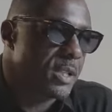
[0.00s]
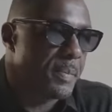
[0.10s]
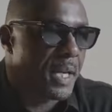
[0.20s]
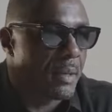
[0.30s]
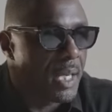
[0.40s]
to
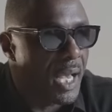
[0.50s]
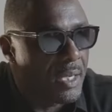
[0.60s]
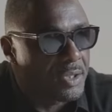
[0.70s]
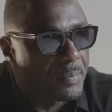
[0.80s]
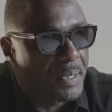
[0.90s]
pick up the
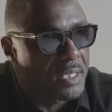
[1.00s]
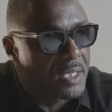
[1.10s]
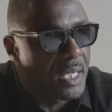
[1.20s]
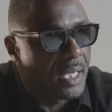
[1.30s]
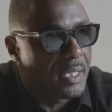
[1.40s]
house bits
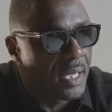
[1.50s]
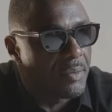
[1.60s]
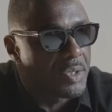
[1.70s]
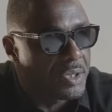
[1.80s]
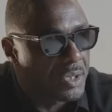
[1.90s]
then, and that
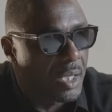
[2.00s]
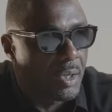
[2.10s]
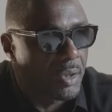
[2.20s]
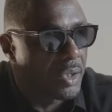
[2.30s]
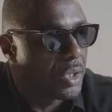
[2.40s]
was, you
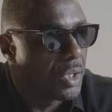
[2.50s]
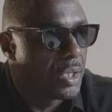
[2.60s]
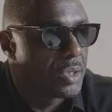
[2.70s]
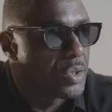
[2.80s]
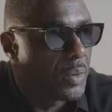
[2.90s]
know, a
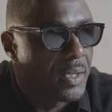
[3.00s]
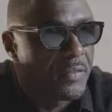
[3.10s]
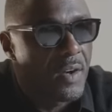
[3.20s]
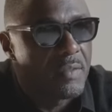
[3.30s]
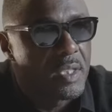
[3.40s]
good
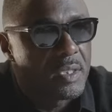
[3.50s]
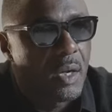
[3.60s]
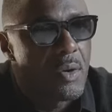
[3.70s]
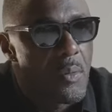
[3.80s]
25 years ago.